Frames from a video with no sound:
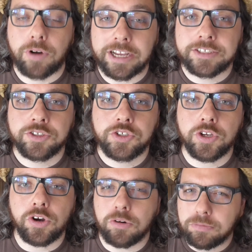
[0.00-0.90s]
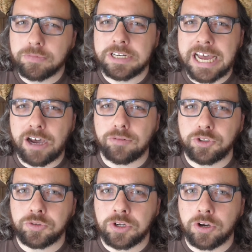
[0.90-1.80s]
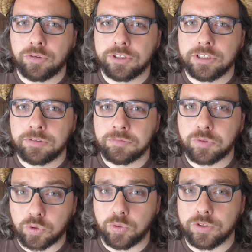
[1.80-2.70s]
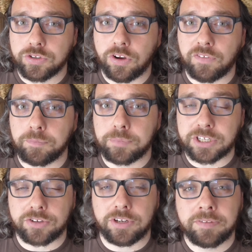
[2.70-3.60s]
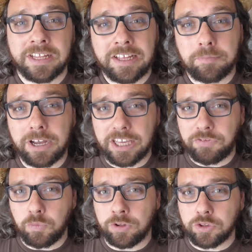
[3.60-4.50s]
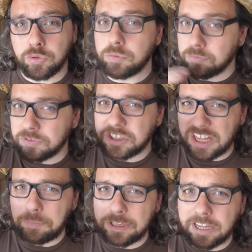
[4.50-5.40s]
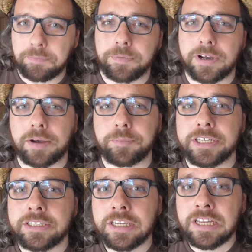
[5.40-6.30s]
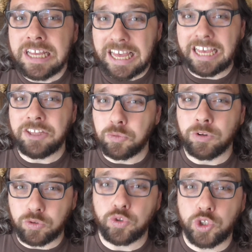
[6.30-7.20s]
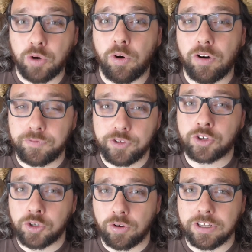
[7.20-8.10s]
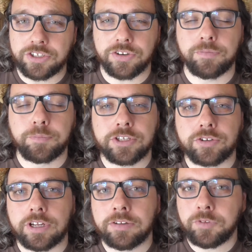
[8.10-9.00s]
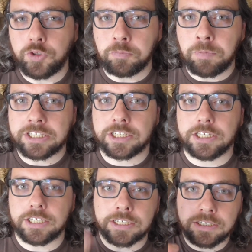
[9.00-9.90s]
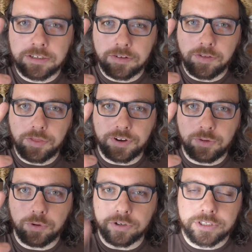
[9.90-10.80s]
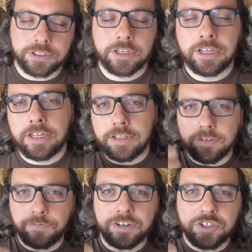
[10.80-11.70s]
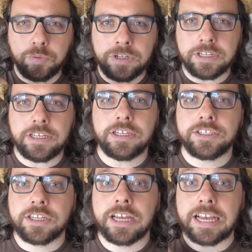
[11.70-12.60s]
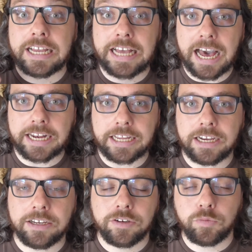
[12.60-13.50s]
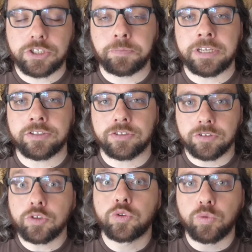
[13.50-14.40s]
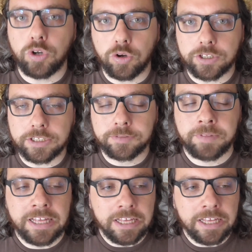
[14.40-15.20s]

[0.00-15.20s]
Right, so now you know the rules of Briscola. But if you want to step it up a bit and you want to show off your knowledge of Briscola, you must learn 3 words. The first one is carica, which means to load it.